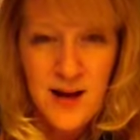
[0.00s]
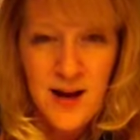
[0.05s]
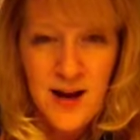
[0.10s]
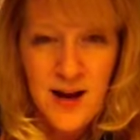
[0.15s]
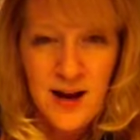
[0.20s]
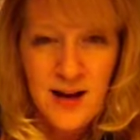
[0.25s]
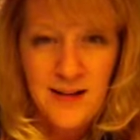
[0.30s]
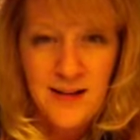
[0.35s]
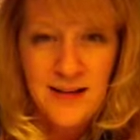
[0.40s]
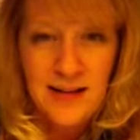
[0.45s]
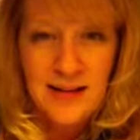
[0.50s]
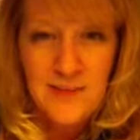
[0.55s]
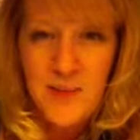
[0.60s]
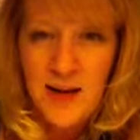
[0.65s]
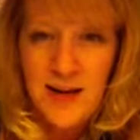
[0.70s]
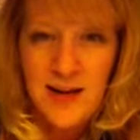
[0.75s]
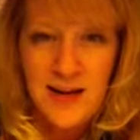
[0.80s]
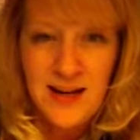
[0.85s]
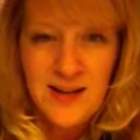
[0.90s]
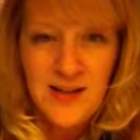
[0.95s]
Uh, let's
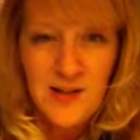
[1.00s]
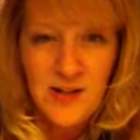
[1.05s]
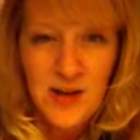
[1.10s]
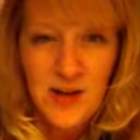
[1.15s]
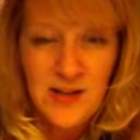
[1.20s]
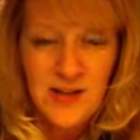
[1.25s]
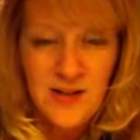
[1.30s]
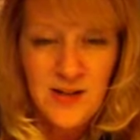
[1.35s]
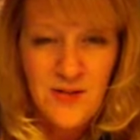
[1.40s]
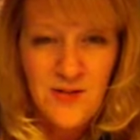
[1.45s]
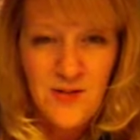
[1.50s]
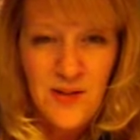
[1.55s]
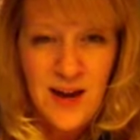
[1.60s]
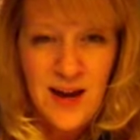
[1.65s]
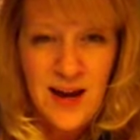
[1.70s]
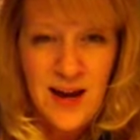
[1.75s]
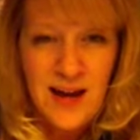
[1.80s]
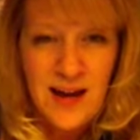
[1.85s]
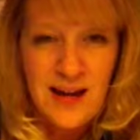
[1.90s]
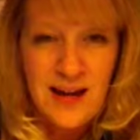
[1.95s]
make it constructive
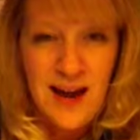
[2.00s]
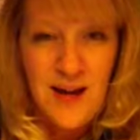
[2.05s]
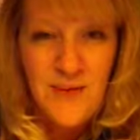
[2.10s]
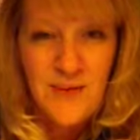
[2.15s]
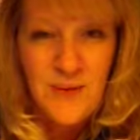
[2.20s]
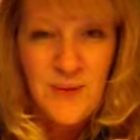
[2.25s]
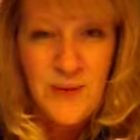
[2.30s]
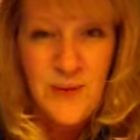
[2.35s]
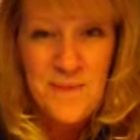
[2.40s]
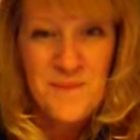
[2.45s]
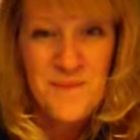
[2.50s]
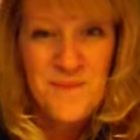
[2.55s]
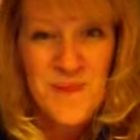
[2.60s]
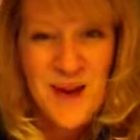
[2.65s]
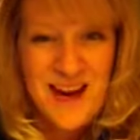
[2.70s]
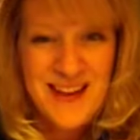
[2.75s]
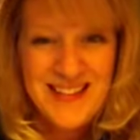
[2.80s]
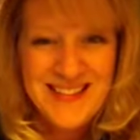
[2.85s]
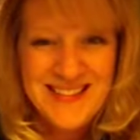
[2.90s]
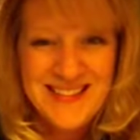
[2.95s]
and have a good one.
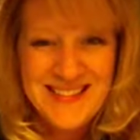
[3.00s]
Bye.